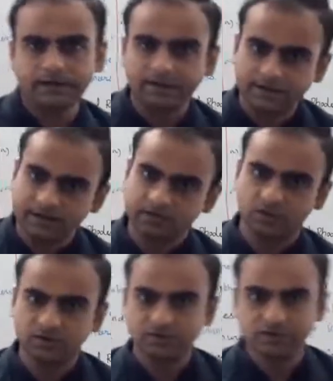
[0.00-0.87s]
And Italy
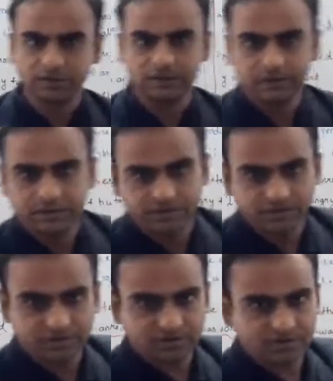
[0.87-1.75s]
was
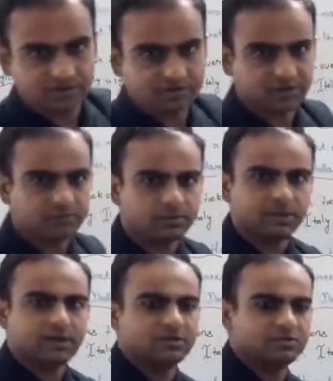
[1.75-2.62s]
facing the
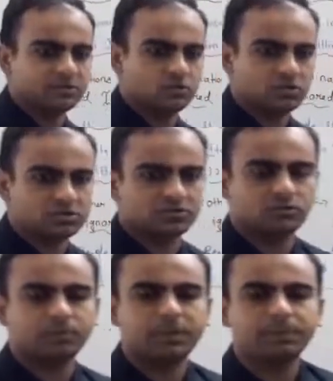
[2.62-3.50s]
same situation.
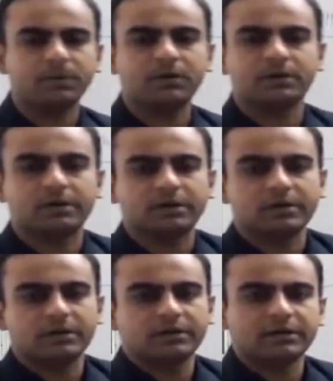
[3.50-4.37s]
So people
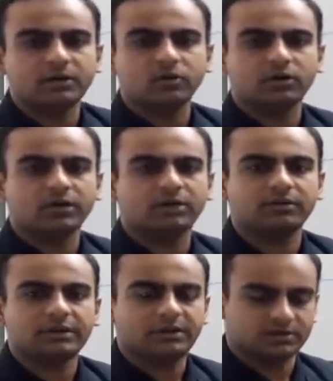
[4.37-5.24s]
did not have
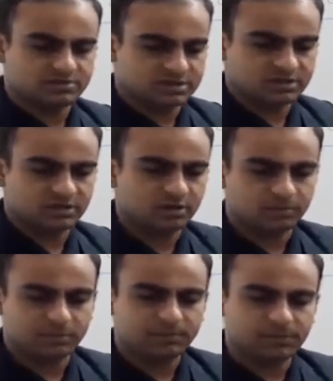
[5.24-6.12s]
any trust in the
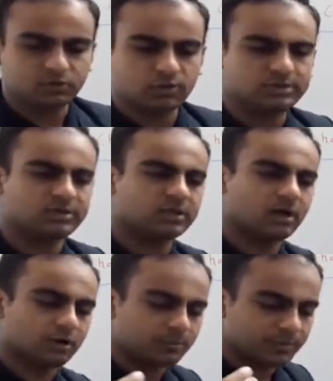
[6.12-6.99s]
government. People thought that the
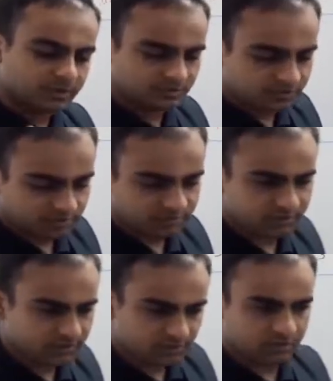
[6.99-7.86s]
government is very
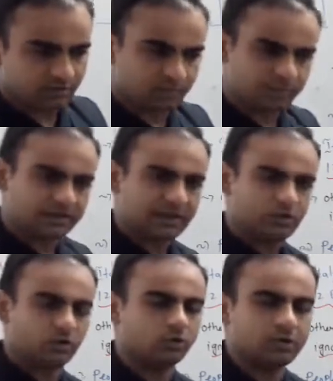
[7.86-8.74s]
weak, government
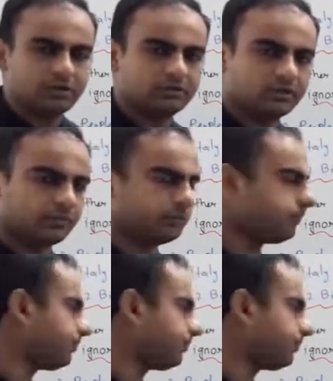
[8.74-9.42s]
cannot do anything.